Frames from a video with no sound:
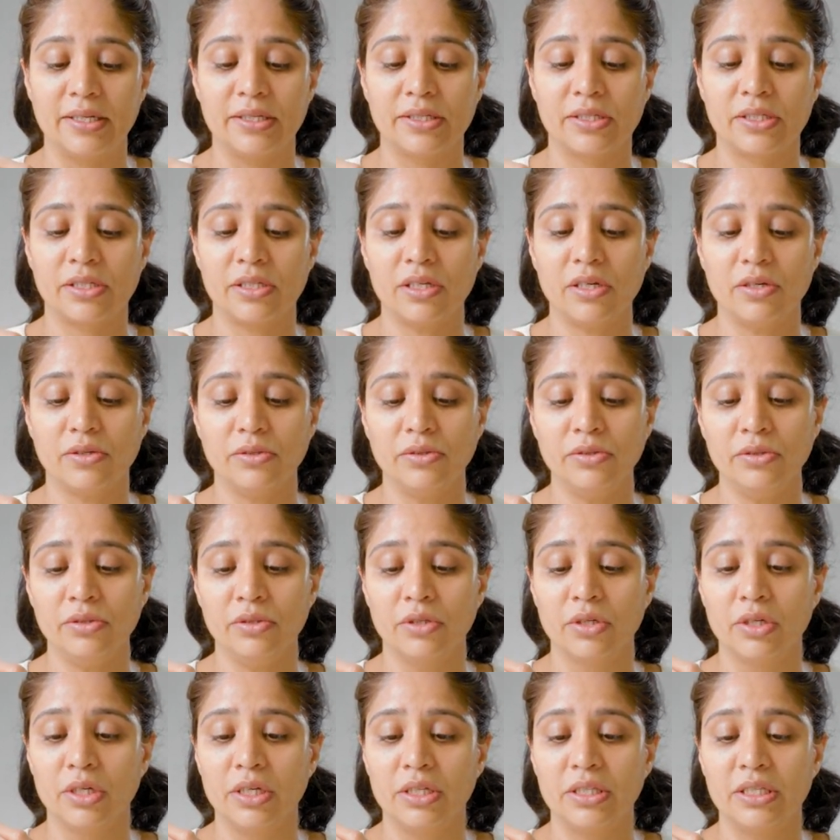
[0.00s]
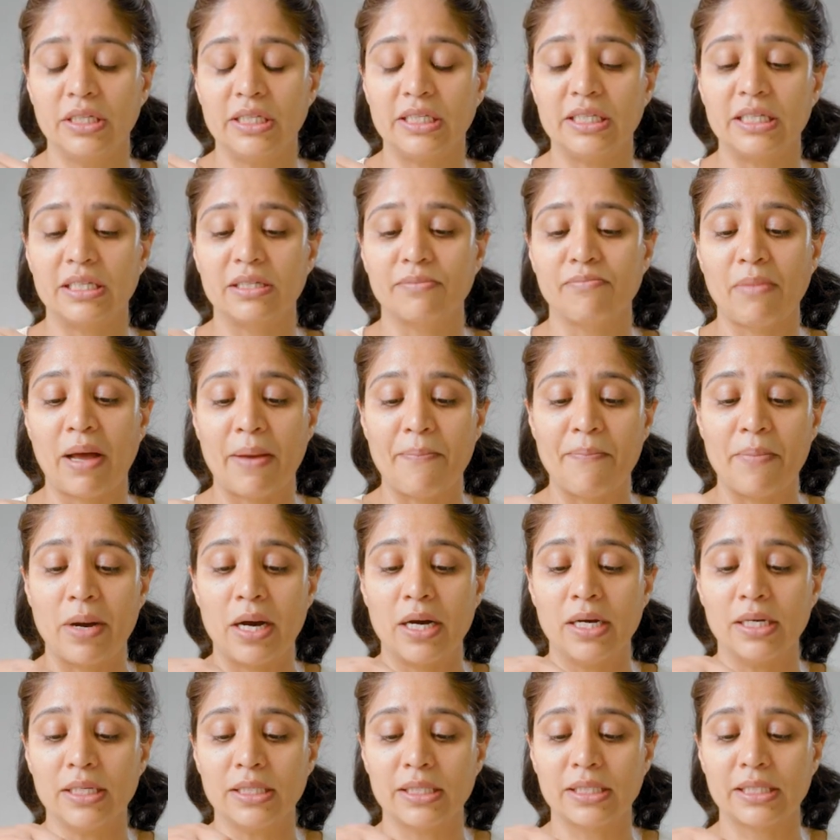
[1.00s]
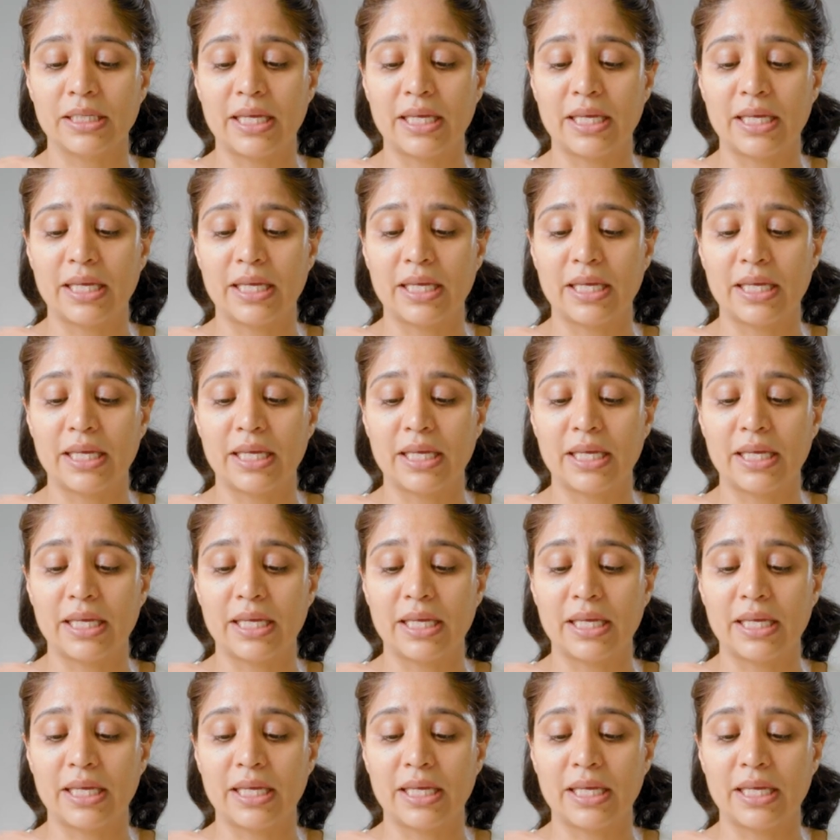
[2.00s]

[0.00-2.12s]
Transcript: So this is my mask,